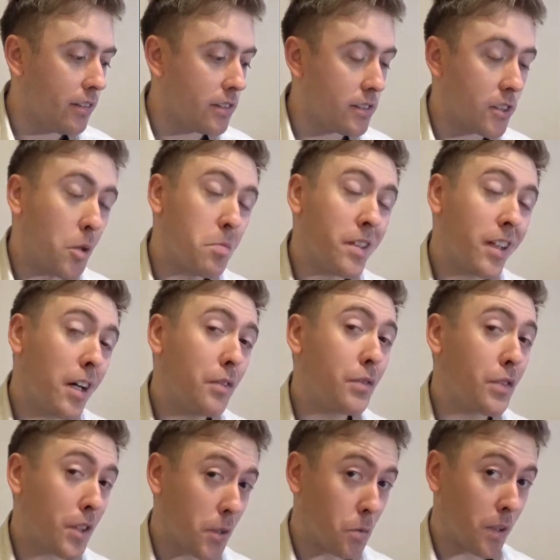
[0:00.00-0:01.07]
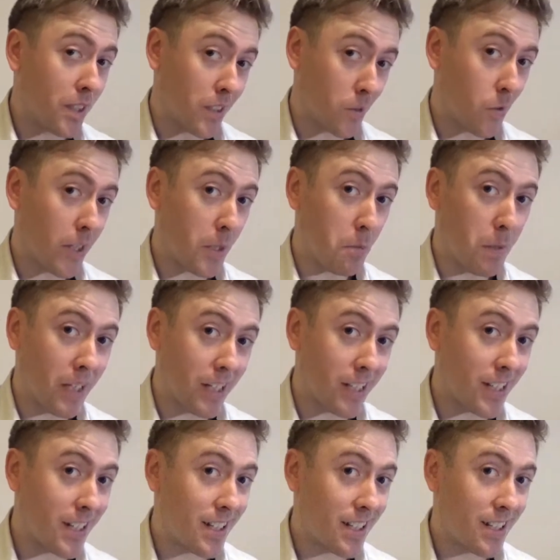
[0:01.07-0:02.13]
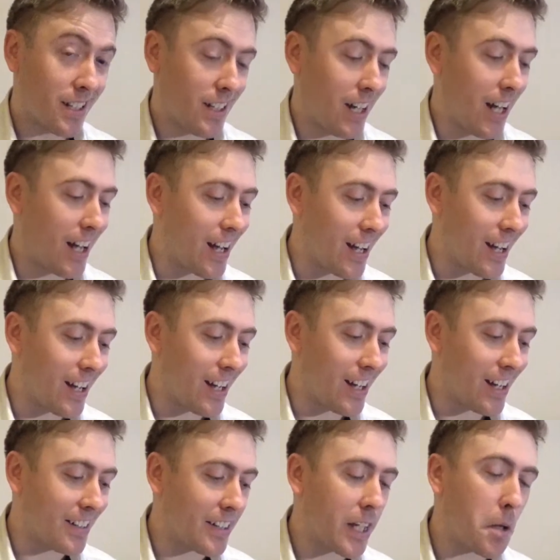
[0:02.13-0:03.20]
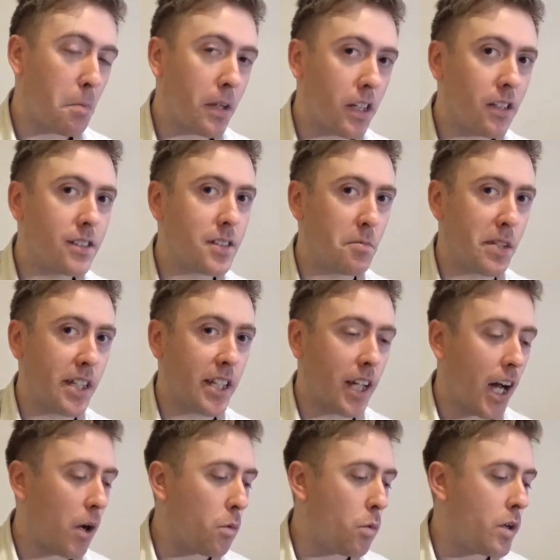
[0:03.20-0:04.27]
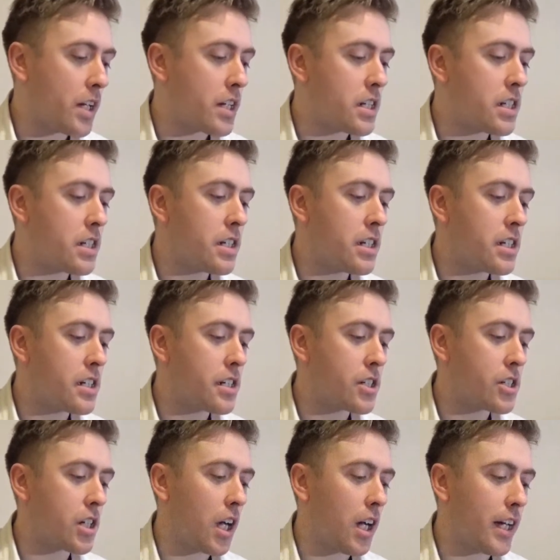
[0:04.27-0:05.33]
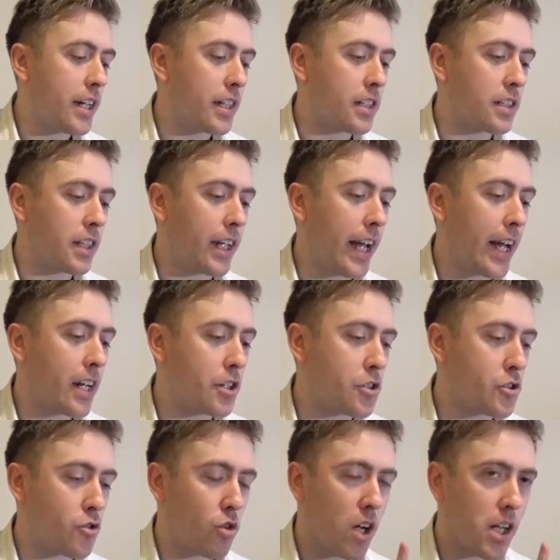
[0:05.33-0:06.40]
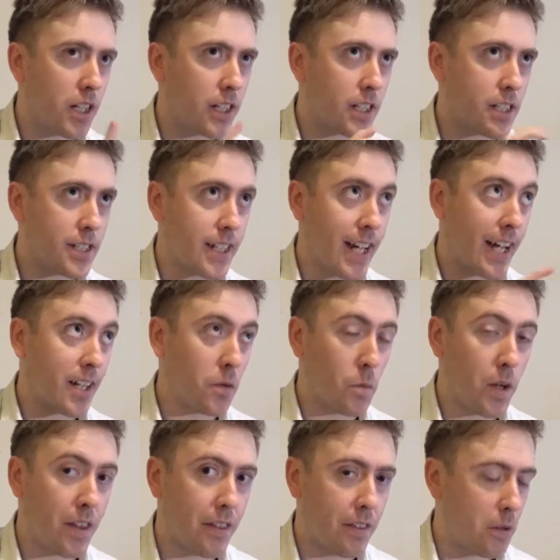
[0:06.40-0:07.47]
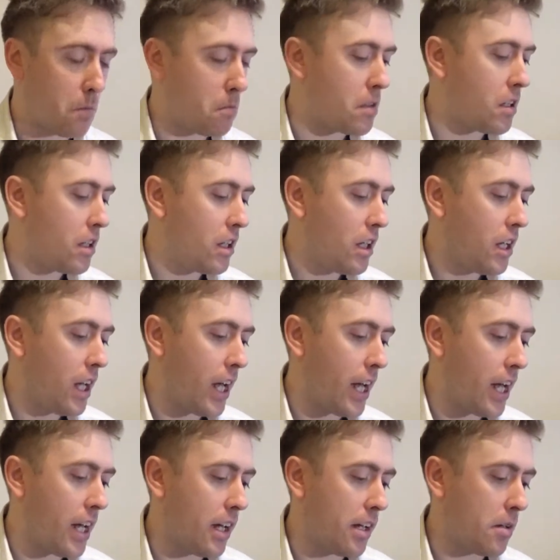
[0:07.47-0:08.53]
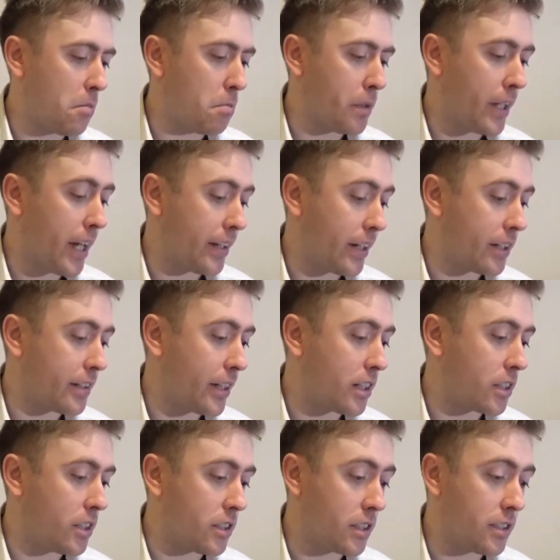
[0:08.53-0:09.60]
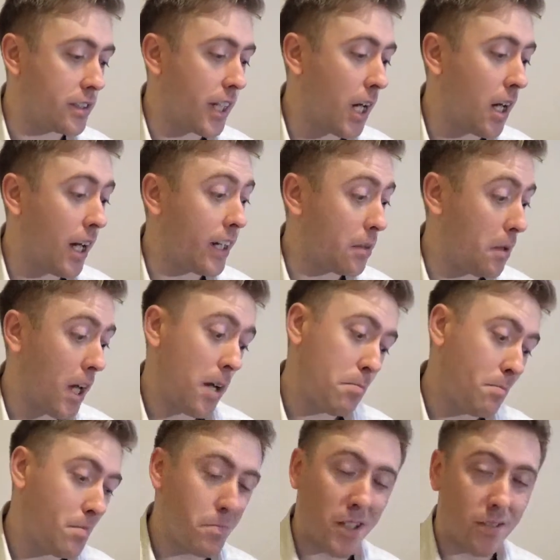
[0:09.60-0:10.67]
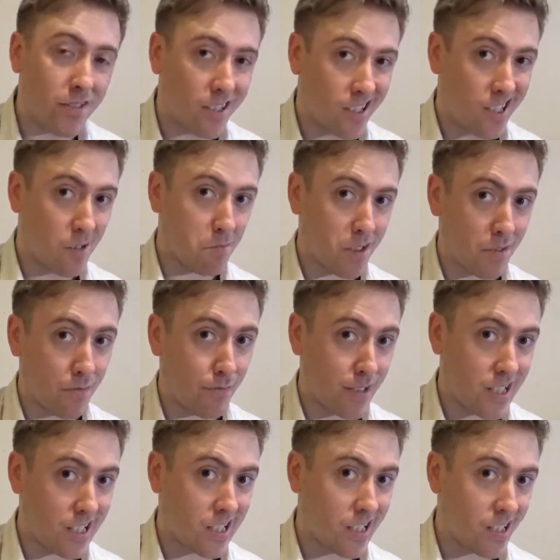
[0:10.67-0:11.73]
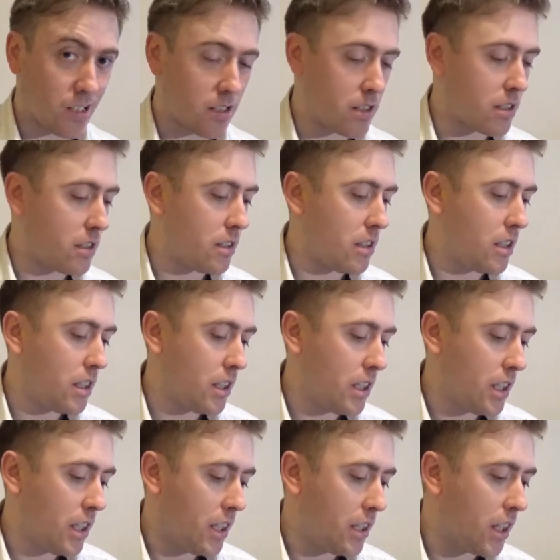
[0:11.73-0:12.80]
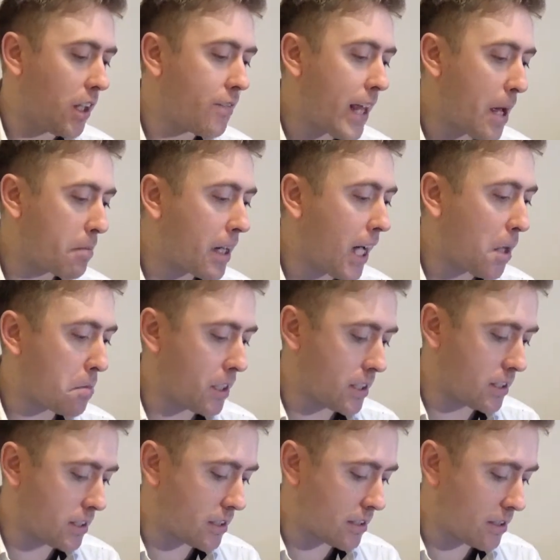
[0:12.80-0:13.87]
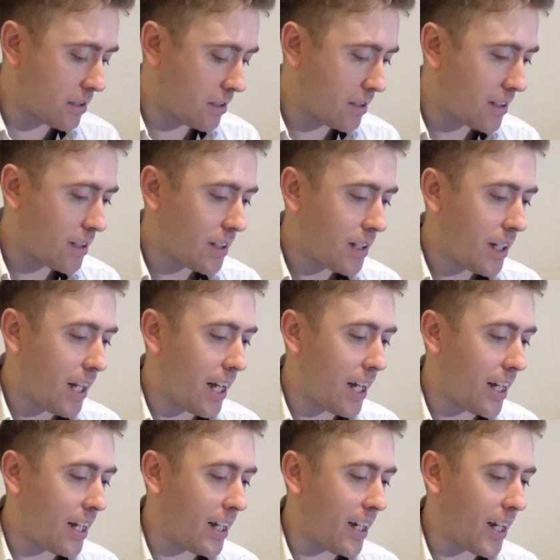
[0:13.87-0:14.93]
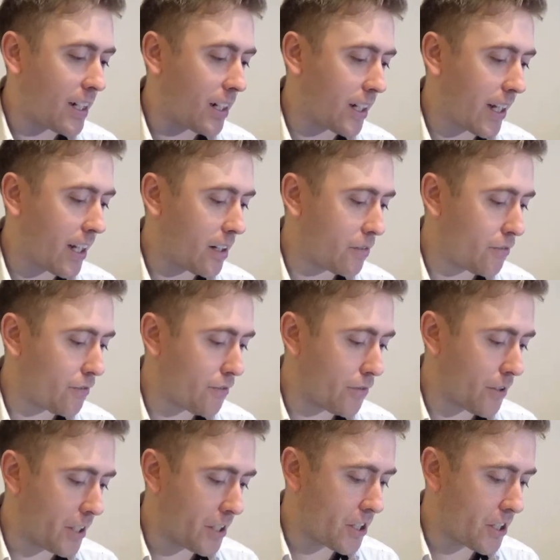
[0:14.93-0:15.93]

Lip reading: Something I flirt with quite a bit. They appeal to me. I wish I could get a stronger deck with them. But yeah, they're good because I'm a bit of a goblin fiend. Love them goblins. And I'll get a free